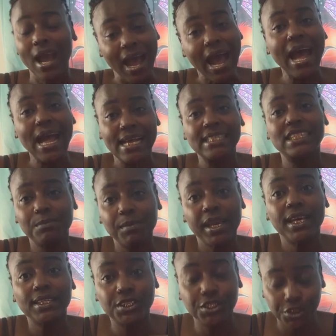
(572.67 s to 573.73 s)
how it
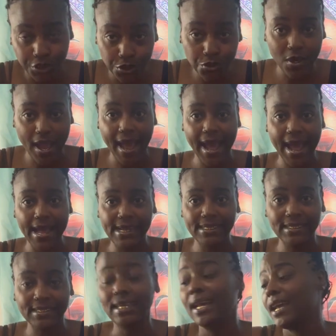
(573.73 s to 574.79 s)
smell to you
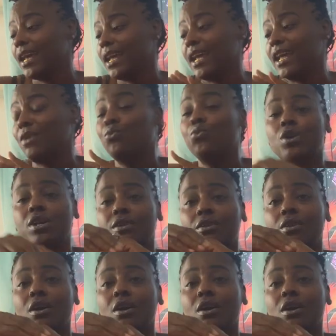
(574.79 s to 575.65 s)
guys and what